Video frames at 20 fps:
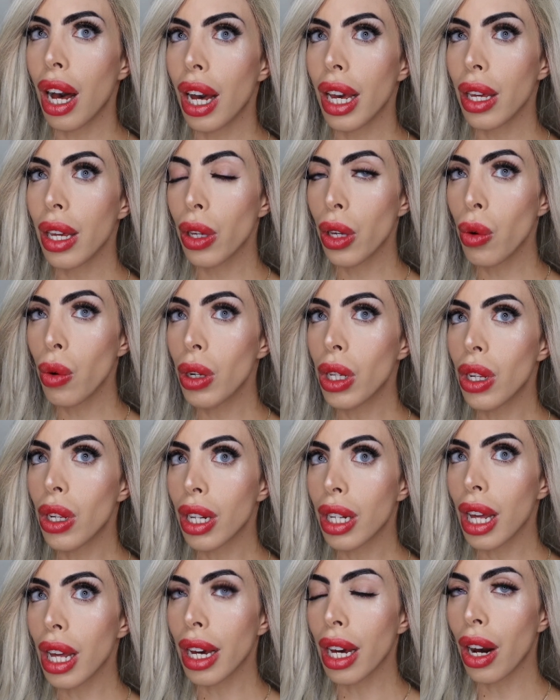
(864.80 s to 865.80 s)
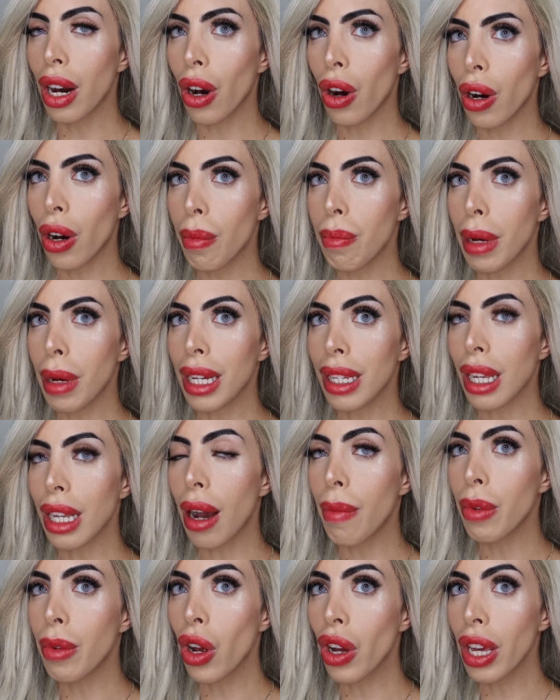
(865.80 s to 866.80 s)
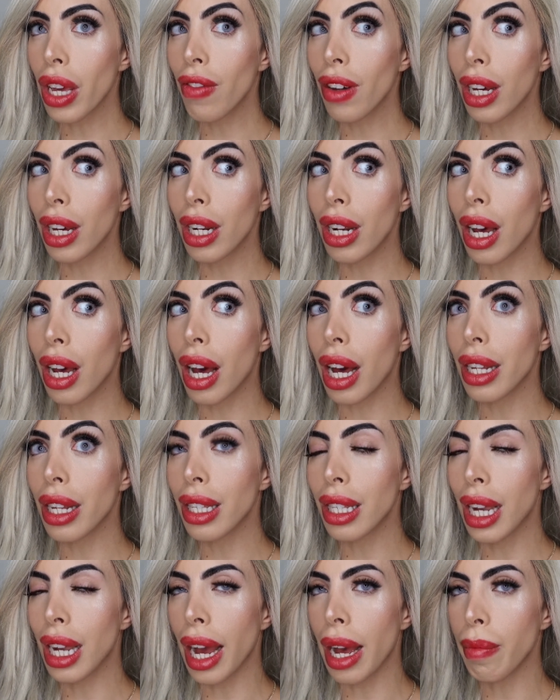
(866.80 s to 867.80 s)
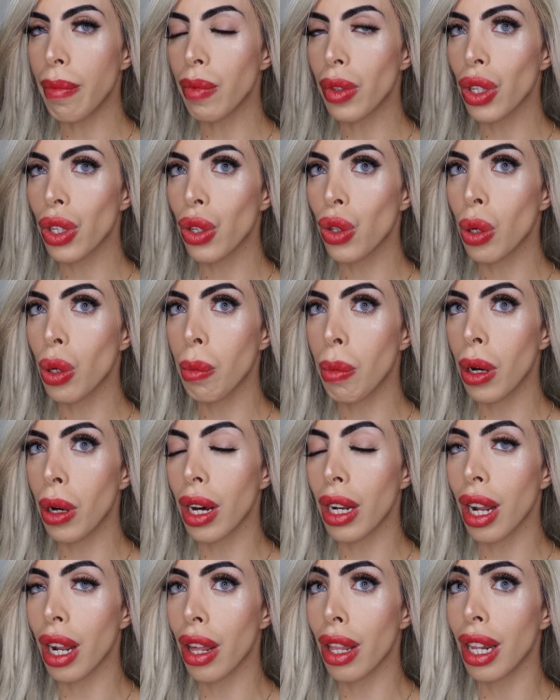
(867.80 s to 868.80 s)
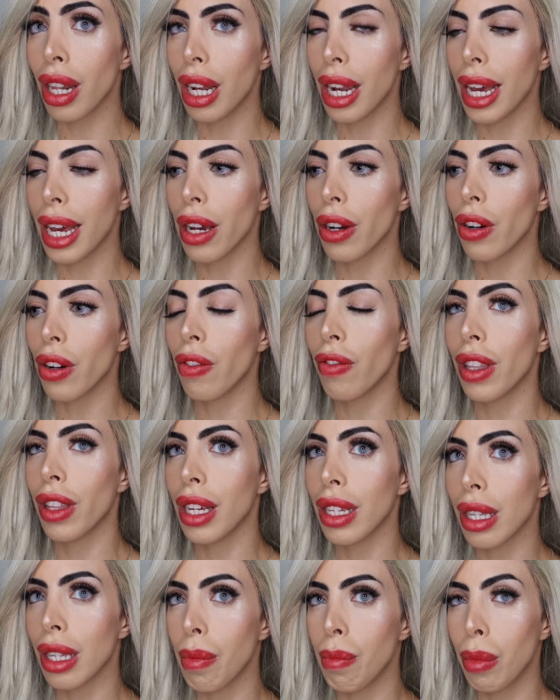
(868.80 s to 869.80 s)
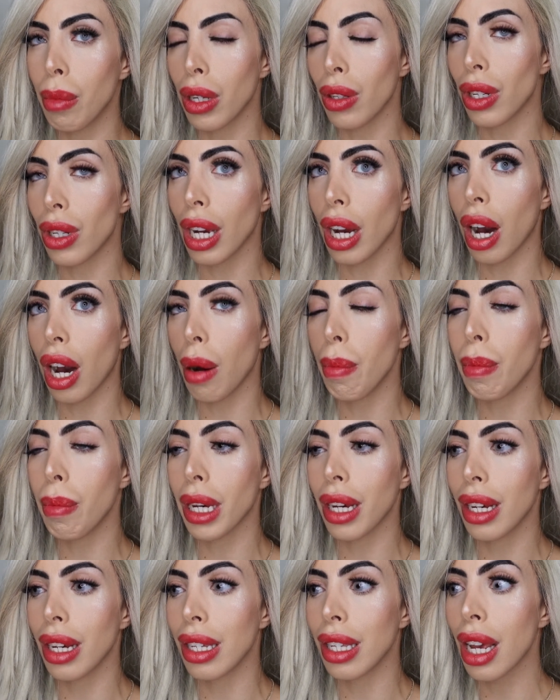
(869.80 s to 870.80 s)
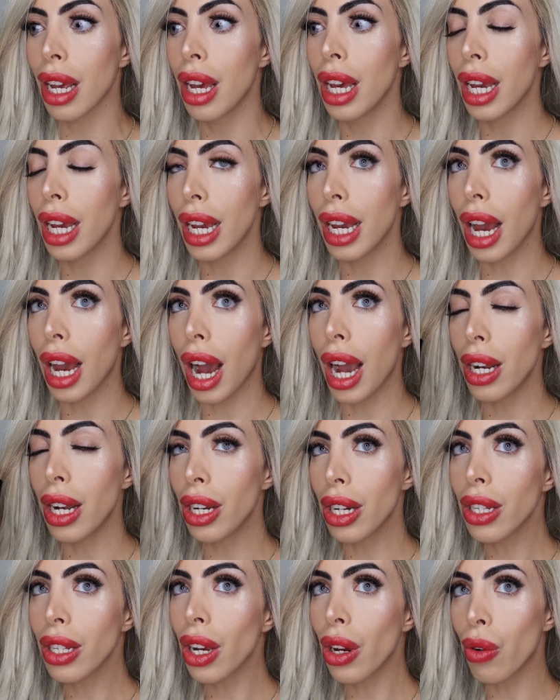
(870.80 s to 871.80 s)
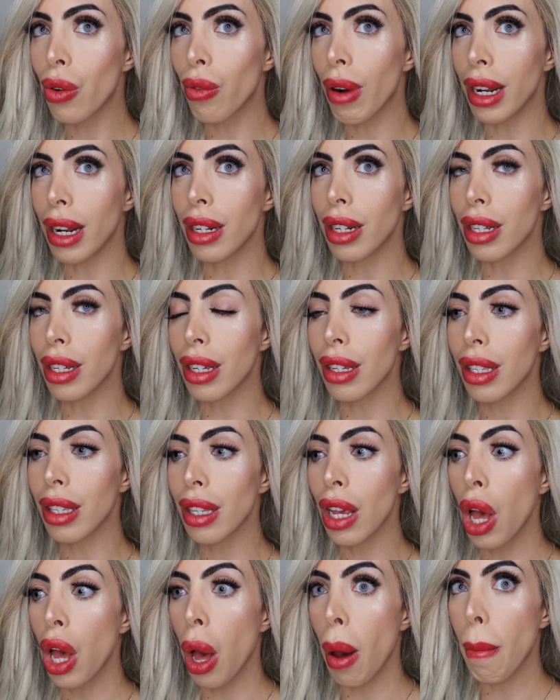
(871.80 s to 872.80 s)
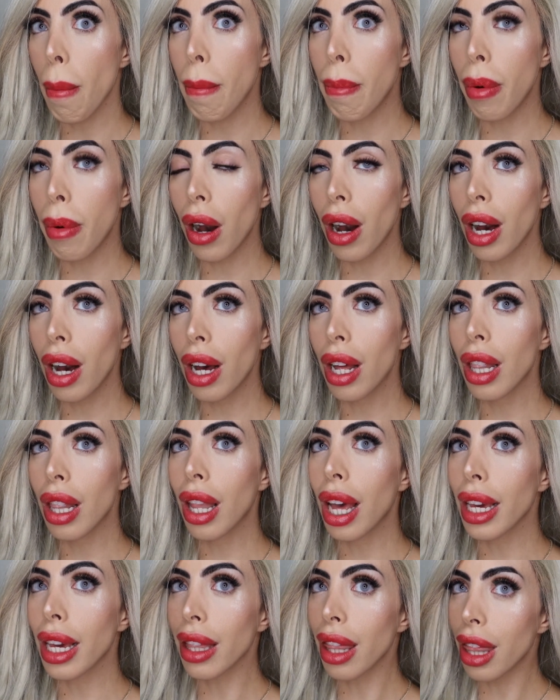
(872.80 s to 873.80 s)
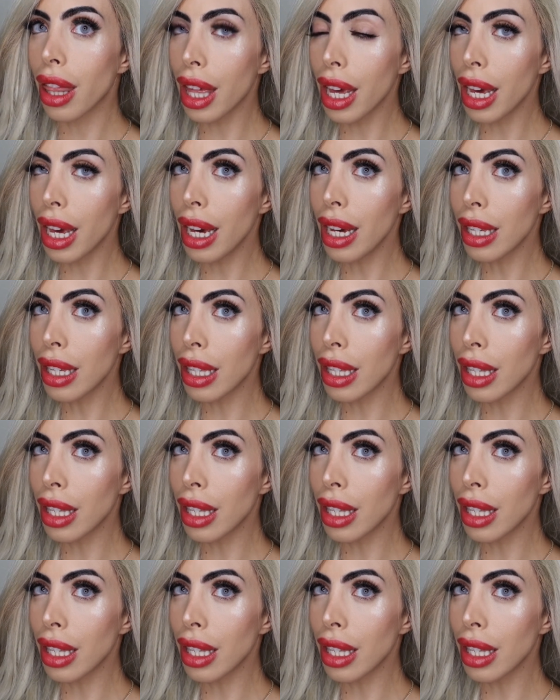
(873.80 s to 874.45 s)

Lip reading: you will look like a hot mess. I'm not even gonna attempt to put another layer of this and build it up because I looked horrendous. But like this,